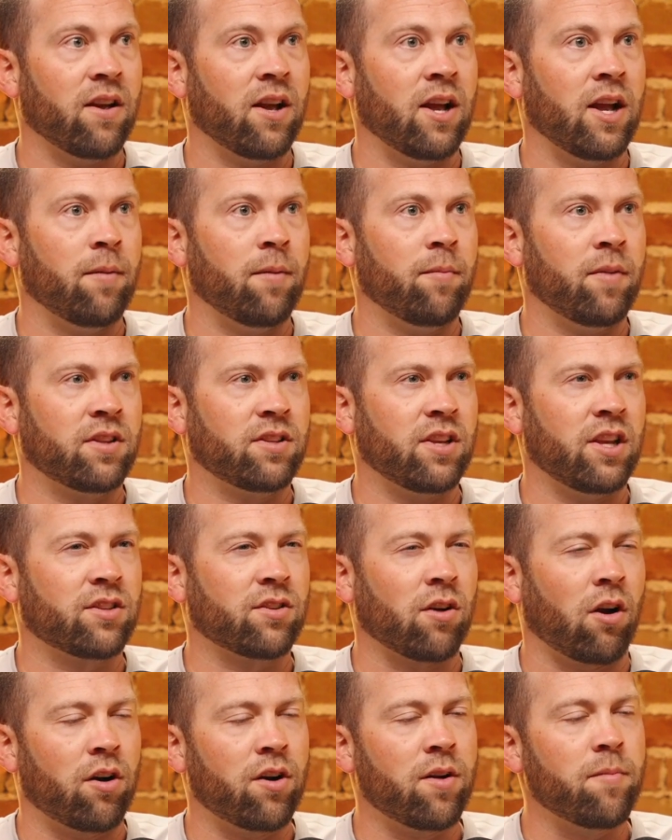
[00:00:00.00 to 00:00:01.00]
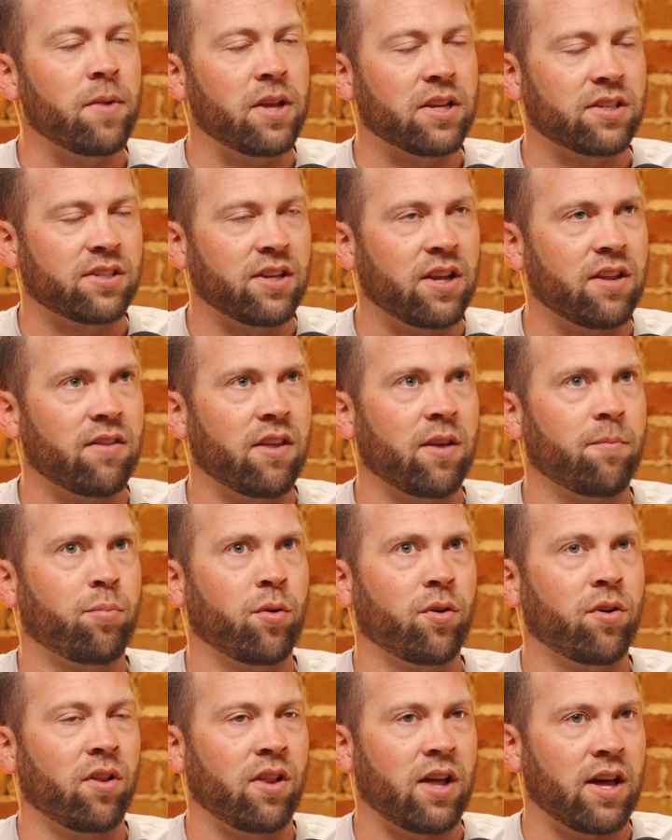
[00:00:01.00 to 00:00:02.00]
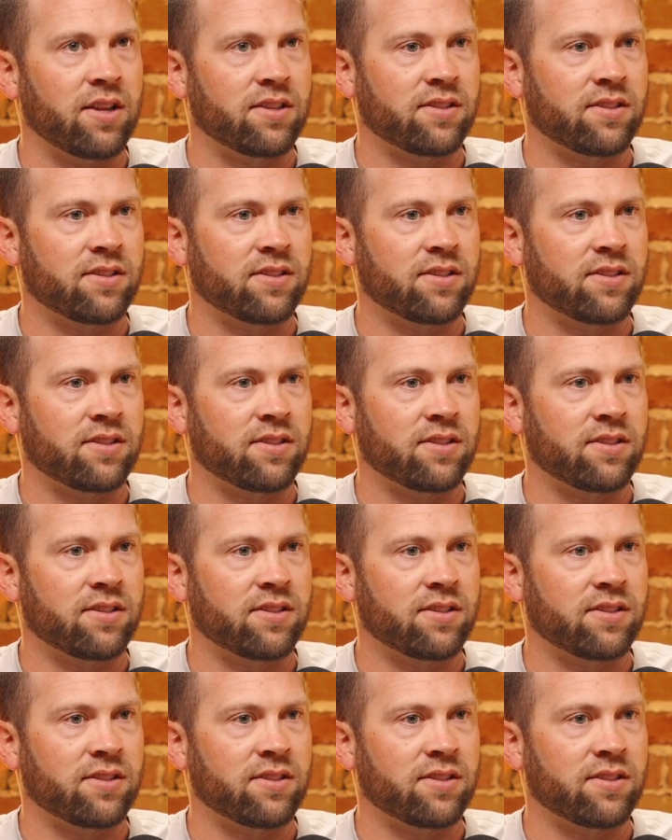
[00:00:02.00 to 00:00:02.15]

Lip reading: It's hard to miss it. They put a lot